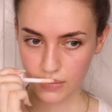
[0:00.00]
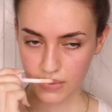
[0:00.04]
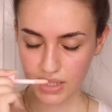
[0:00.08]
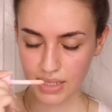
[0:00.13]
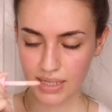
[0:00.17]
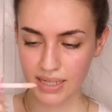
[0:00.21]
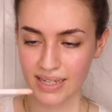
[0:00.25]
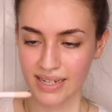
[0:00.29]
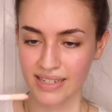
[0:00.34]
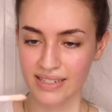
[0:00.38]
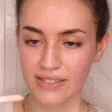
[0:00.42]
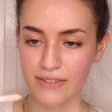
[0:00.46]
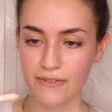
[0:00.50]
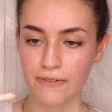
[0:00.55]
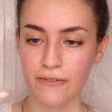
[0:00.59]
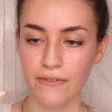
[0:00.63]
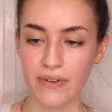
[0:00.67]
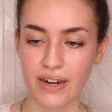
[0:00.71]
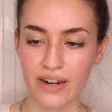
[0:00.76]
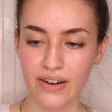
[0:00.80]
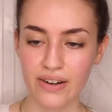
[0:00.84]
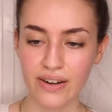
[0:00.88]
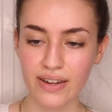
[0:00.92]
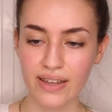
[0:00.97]
It has a
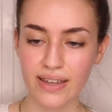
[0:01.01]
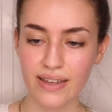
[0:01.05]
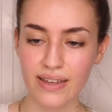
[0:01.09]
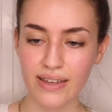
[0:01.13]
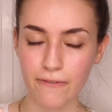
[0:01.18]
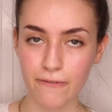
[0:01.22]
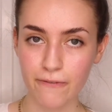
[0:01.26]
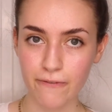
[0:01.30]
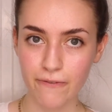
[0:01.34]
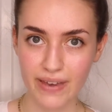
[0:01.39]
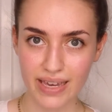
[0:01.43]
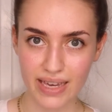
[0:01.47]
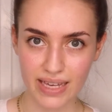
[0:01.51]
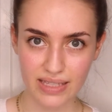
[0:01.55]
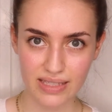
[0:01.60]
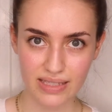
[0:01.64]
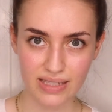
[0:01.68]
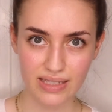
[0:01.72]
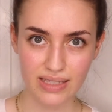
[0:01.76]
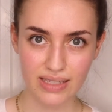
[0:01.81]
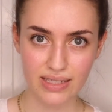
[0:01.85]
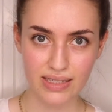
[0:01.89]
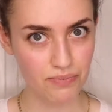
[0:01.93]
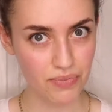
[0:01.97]
very faint
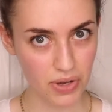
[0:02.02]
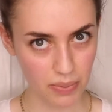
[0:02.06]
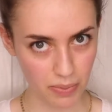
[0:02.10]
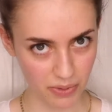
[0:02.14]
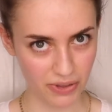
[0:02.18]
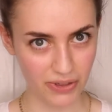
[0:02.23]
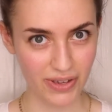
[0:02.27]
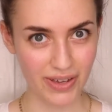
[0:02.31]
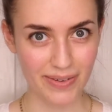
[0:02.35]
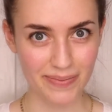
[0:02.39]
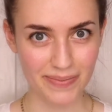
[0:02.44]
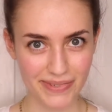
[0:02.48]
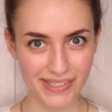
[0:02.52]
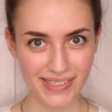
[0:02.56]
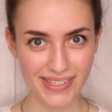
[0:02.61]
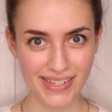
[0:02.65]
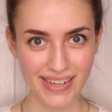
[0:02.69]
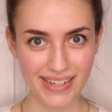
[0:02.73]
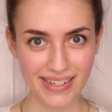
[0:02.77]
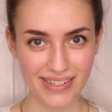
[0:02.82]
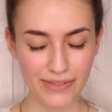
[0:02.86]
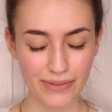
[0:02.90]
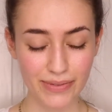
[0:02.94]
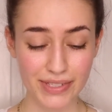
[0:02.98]
bubblegum
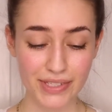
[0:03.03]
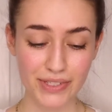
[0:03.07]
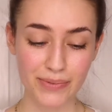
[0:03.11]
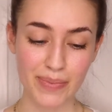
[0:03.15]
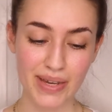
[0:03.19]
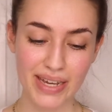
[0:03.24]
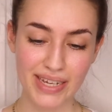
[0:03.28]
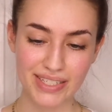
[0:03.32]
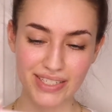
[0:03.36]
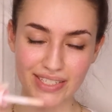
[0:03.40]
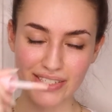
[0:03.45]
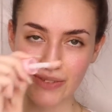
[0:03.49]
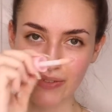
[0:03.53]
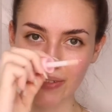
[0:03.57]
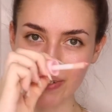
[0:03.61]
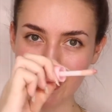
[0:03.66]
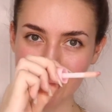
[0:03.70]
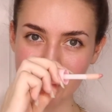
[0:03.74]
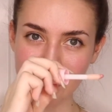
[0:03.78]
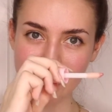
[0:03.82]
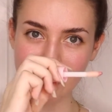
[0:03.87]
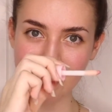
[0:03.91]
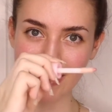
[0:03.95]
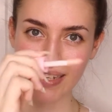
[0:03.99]
scent, which matches what it
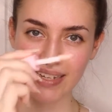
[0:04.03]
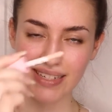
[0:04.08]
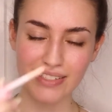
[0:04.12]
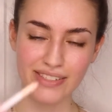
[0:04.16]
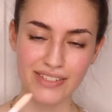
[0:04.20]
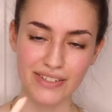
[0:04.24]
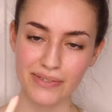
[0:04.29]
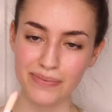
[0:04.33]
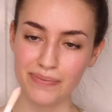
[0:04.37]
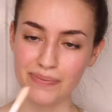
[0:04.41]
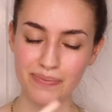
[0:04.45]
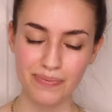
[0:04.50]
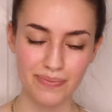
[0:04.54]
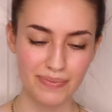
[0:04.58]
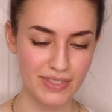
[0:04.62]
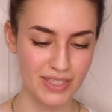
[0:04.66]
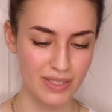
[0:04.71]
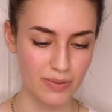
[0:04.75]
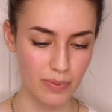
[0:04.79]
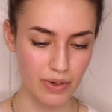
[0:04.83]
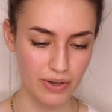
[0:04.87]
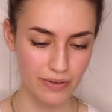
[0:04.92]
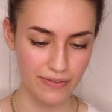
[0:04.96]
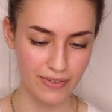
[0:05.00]
looks like, so it's
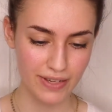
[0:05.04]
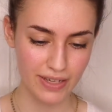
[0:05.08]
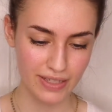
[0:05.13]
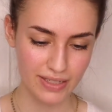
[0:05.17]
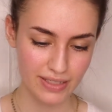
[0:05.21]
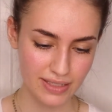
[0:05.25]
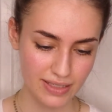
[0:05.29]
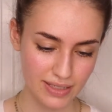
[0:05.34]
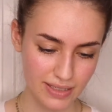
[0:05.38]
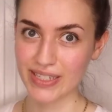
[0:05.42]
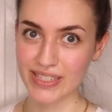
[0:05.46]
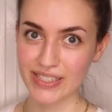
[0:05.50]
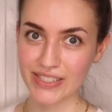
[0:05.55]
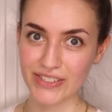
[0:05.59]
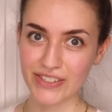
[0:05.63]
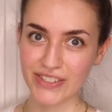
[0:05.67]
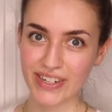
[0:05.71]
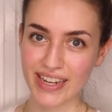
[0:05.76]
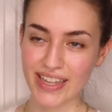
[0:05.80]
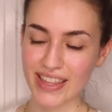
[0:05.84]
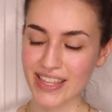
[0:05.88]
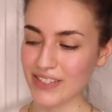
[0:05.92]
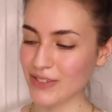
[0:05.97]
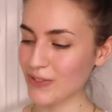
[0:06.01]
perfect. Let's
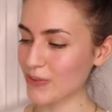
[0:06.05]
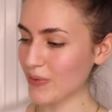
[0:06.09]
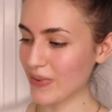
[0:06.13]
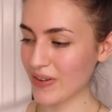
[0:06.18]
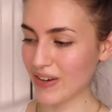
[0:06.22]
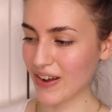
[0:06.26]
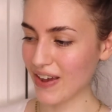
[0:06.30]
try this one